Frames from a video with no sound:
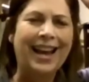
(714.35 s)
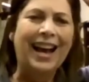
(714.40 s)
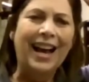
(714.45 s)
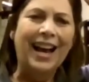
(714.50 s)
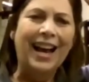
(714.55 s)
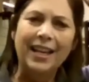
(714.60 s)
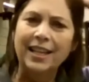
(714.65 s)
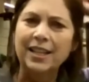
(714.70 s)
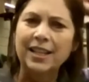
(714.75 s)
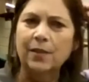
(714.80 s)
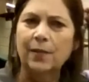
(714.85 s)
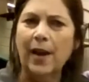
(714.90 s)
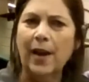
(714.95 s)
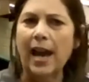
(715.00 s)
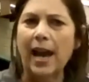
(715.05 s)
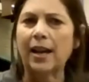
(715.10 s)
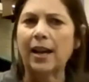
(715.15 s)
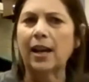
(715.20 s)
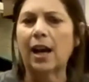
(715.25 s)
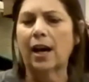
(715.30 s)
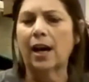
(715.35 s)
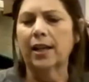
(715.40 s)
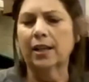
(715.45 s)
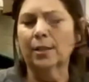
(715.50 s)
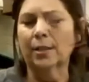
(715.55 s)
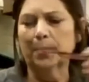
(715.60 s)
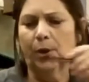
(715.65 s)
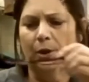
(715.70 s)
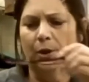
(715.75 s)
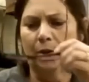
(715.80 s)
highest fat,
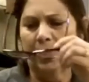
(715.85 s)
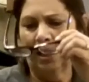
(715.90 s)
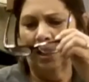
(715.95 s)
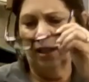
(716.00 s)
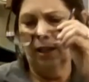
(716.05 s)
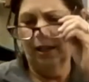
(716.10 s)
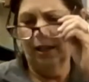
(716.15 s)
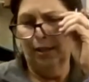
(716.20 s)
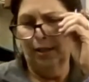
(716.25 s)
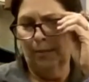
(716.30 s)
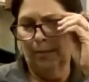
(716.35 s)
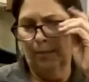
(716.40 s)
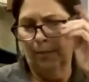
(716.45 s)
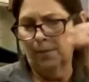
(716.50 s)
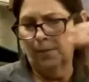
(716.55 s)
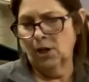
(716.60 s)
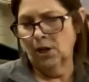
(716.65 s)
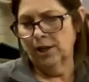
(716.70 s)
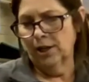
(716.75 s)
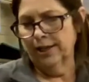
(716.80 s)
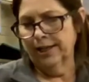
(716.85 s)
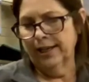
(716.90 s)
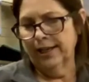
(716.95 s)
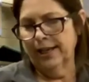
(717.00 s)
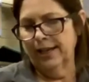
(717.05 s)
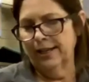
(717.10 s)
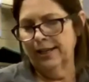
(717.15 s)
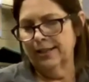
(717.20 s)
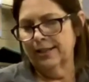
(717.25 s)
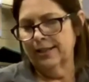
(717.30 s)
highest protein on the
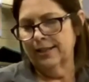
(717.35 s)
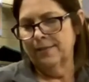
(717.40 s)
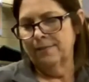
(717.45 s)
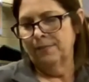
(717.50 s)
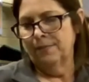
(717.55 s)
market